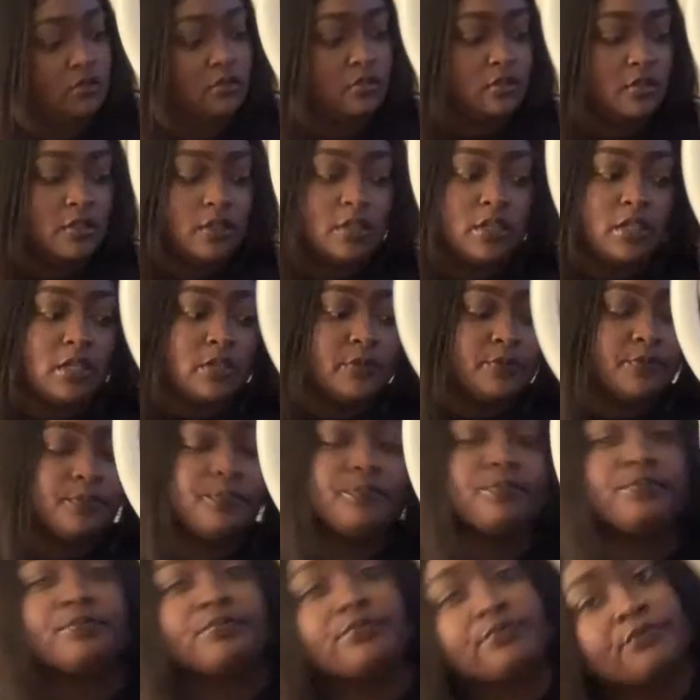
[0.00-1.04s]
You know,
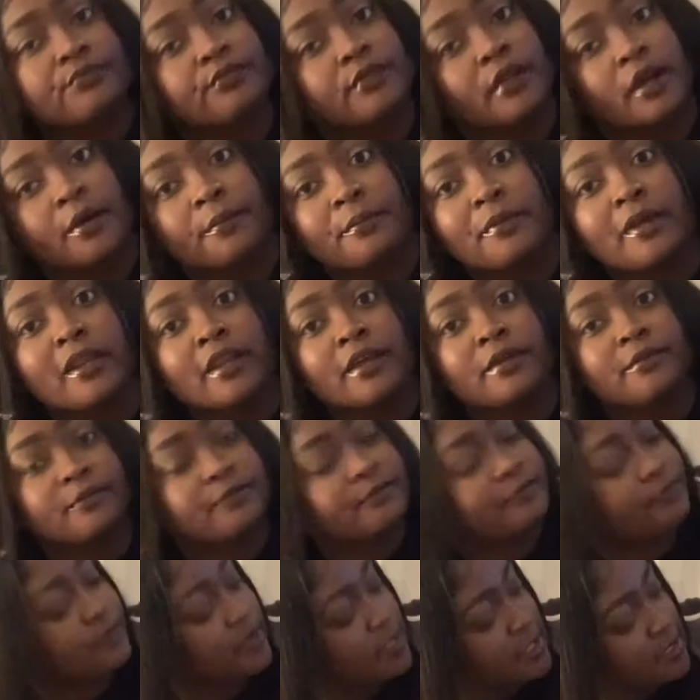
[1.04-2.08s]
a minute
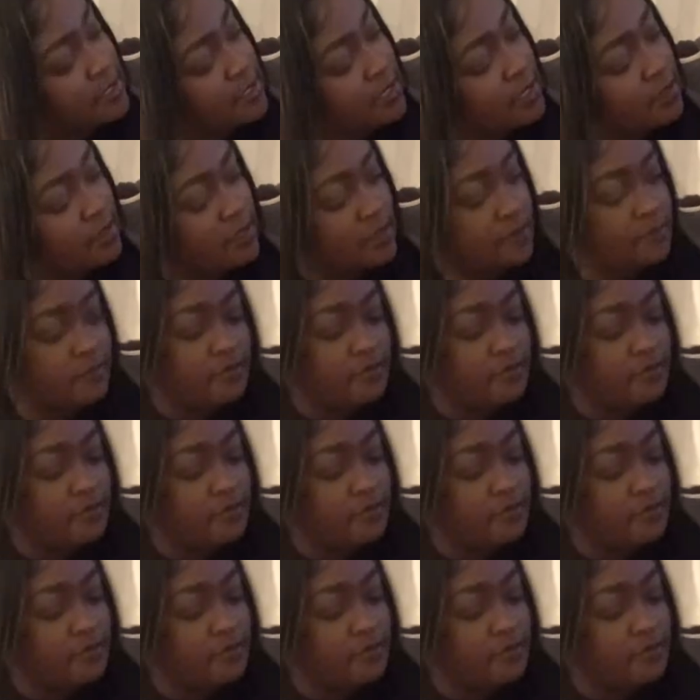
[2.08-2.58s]
is nothing.